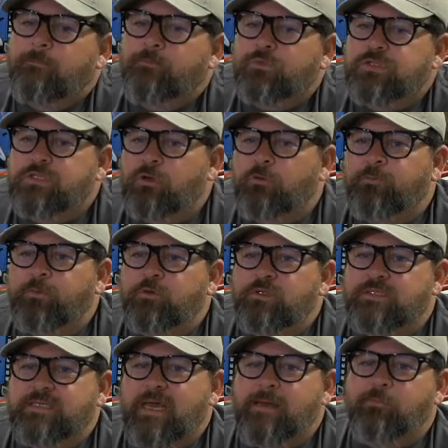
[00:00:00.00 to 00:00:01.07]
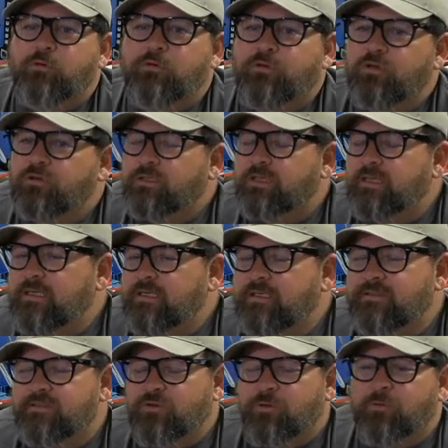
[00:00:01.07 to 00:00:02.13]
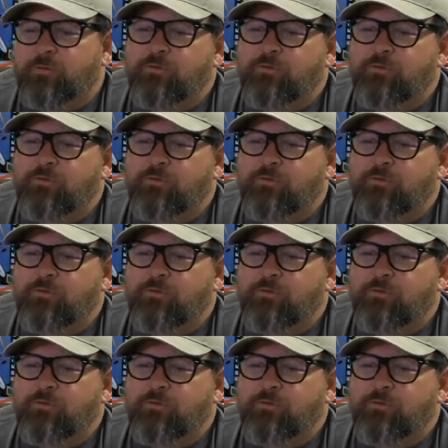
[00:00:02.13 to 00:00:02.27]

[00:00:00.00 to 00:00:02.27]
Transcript: So if you disable cookies or